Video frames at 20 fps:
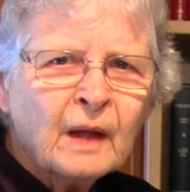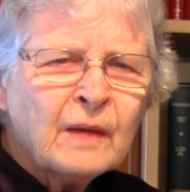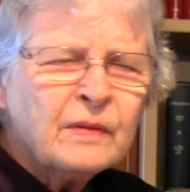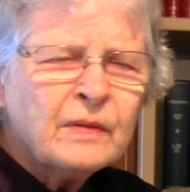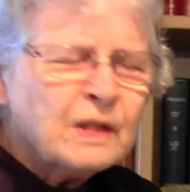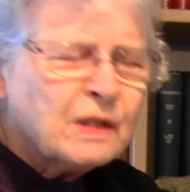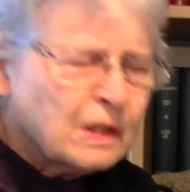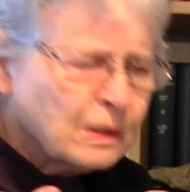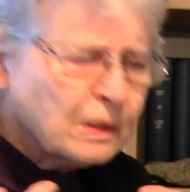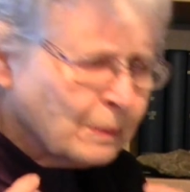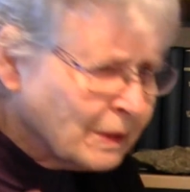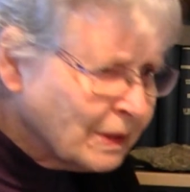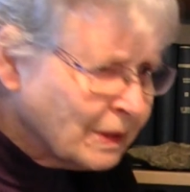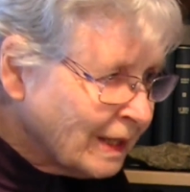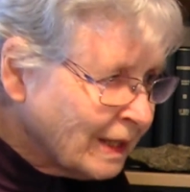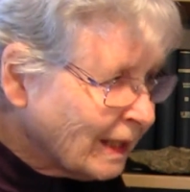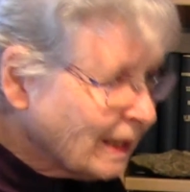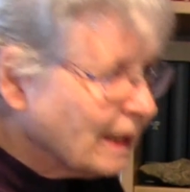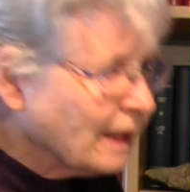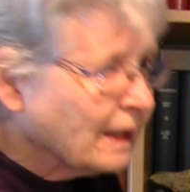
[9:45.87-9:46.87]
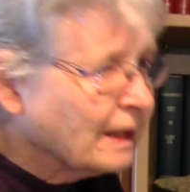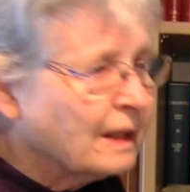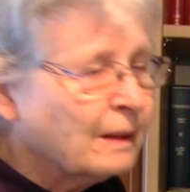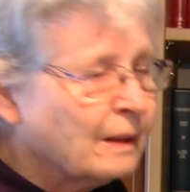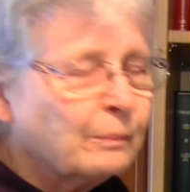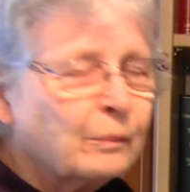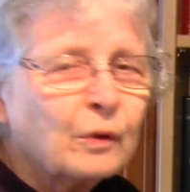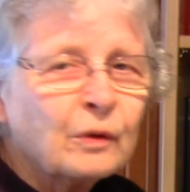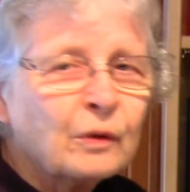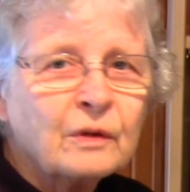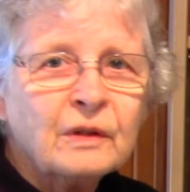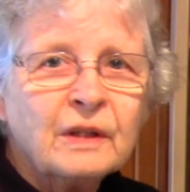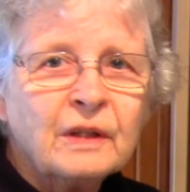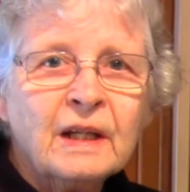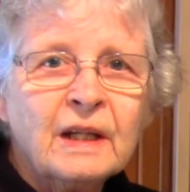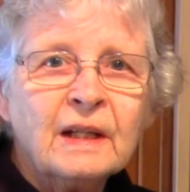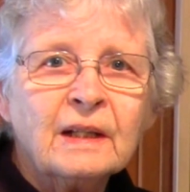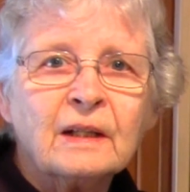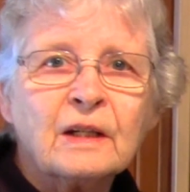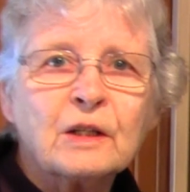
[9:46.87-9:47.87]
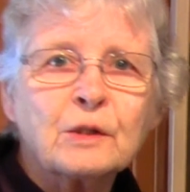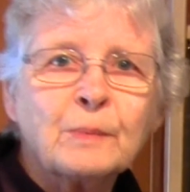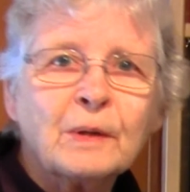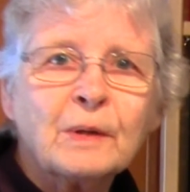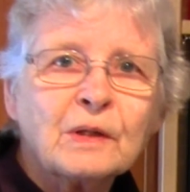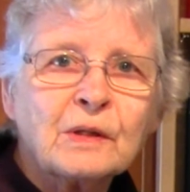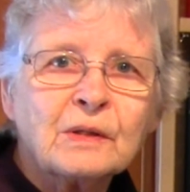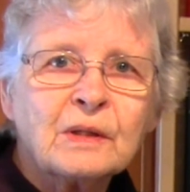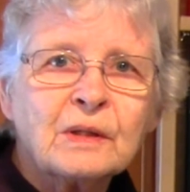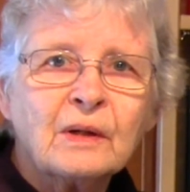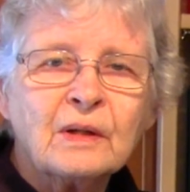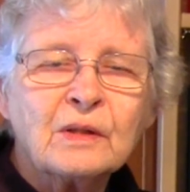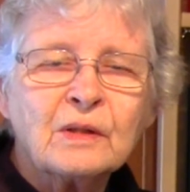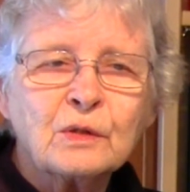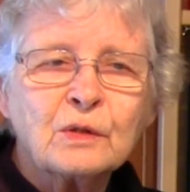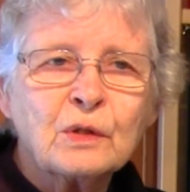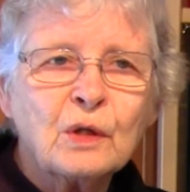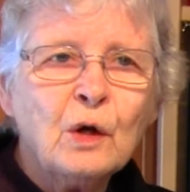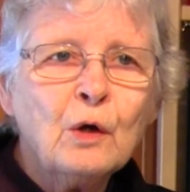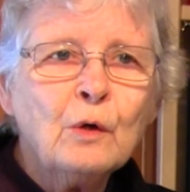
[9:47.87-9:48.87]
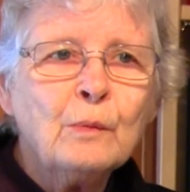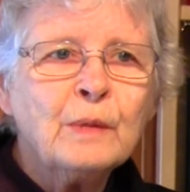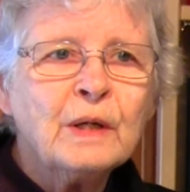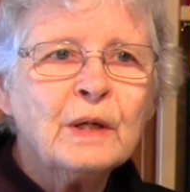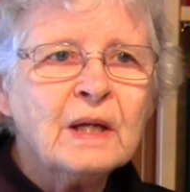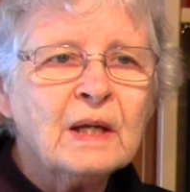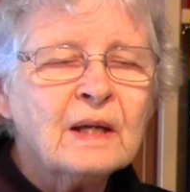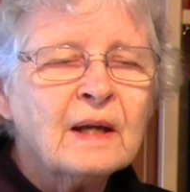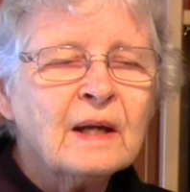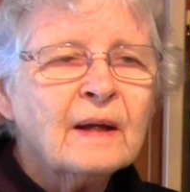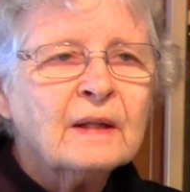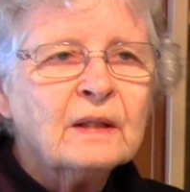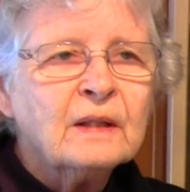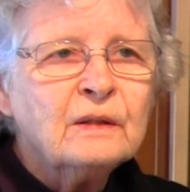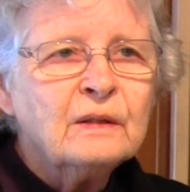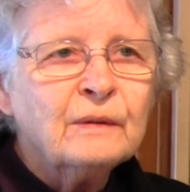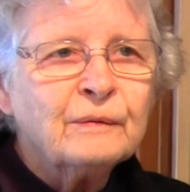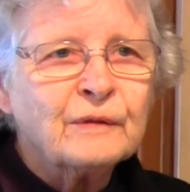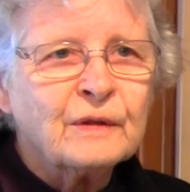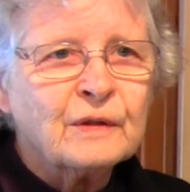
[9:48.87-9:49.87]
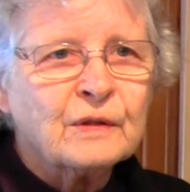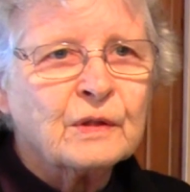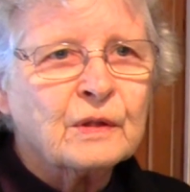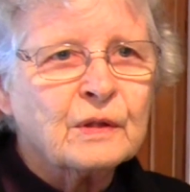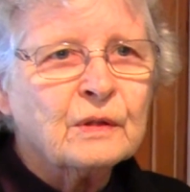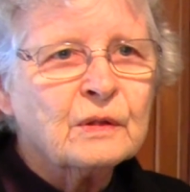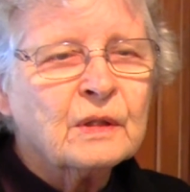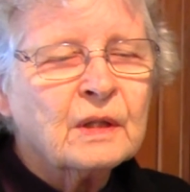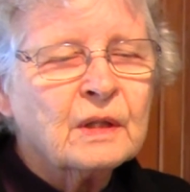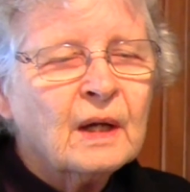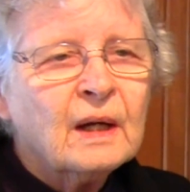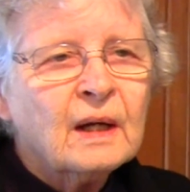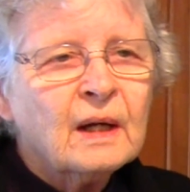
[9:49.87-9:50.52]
This is particularly important in English because there are so many differences